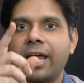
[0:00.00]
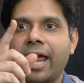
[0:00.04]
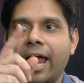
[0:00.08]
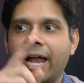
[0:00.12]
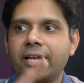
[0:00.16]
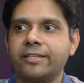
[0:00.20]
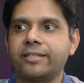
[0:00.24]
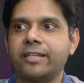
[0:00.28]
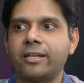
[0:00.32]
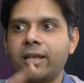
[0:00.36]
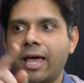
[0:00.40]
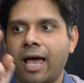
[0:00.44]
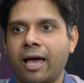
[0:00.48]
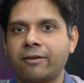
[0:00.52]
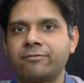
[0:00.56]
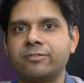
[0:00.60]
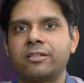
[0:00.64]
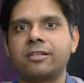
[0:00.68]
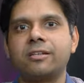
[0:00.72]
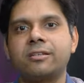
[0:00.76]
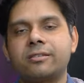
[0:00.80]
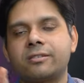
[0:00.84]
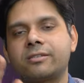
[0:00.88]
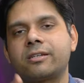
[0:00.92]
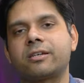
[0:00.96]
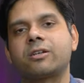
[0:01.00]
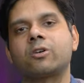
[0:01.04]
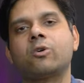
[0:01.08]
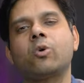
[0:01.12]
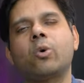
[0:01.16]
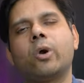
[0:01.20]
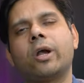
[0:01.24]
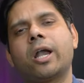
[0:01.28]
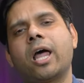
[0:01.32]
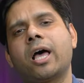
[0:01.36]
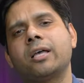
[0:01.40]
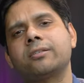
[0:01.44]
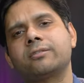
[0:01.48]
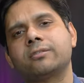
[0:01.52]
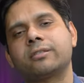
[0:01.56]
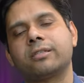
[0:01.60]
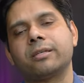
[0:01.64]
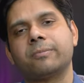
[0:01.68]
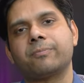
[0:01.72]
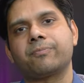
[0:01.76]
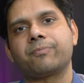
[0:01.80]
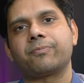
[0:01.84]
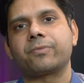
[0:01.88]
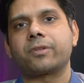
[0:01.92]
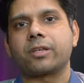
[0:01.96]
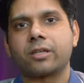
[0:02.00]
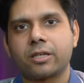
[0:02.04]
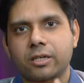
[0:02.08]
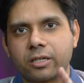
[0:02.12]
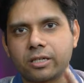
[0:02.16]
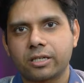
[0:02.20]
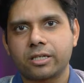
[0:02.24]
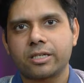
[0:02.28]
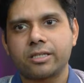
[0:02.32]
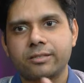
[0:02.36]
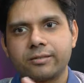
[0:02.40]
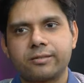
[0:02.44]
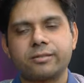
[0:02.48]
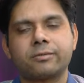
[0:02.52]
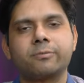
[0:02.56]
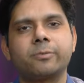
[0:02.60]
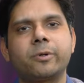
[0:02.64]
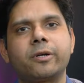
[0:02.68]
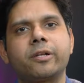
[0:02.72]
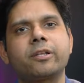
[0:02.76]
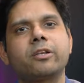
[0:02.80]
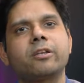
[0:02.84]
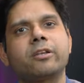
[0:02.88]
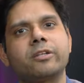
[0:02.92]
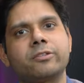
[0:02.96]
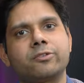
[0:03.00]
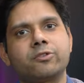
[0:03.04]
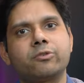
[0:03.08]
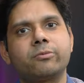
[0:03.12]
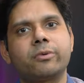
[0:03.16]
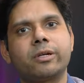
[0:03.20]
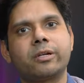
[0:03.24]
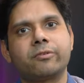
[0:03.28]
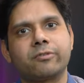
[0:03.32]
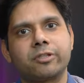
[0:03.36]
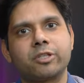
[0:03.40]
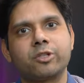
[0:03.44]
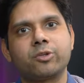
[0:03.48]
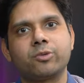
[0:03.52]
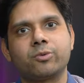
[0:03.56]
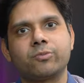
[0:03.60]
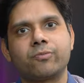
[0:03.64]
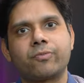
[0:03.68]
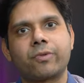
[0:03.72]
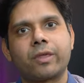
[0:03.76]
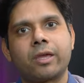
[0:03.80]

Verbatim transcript: And then have the list and go and ask them, is this particular instrument with you?